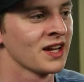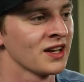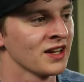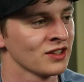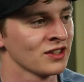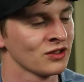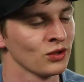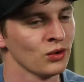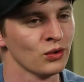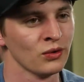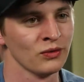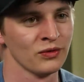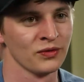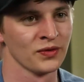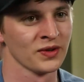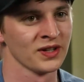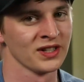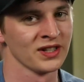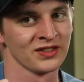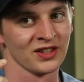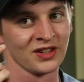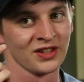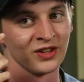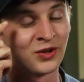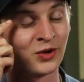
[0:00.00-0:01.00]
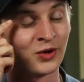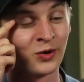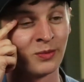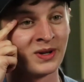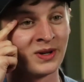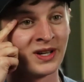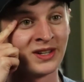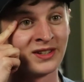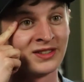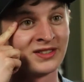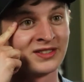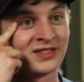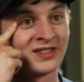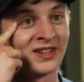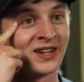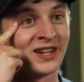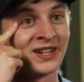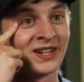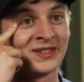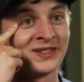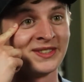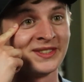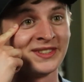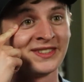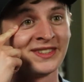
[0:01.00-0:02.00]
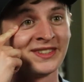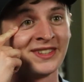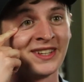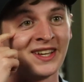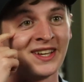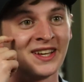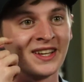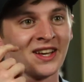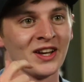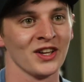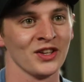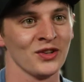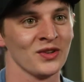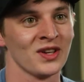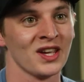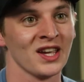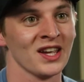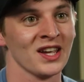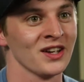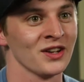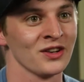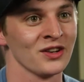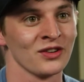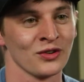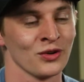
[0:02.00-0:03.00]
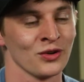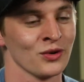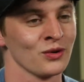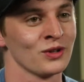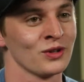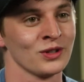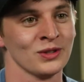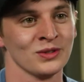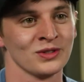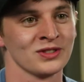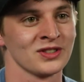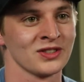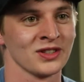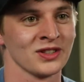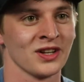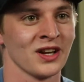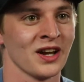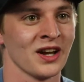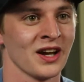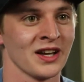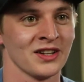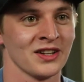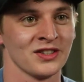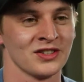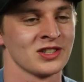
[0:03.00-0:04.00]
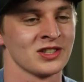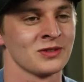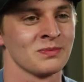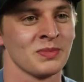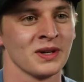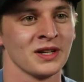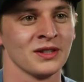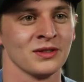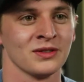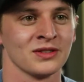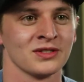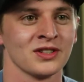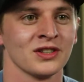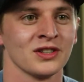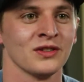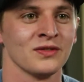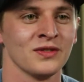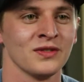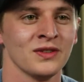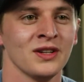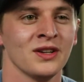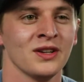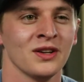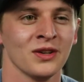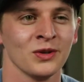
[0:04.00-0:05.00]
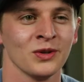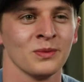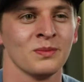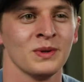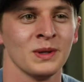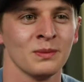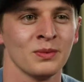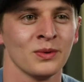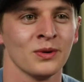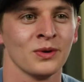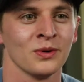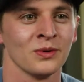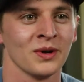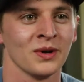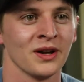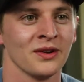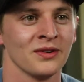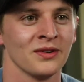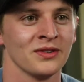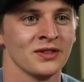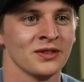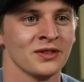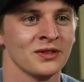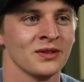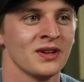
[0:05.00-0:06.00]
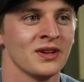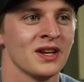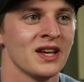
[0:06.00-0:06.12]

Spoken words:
of like the old phrase, like no man is an island. You can't grow close to God just by yourself. You need other people around you.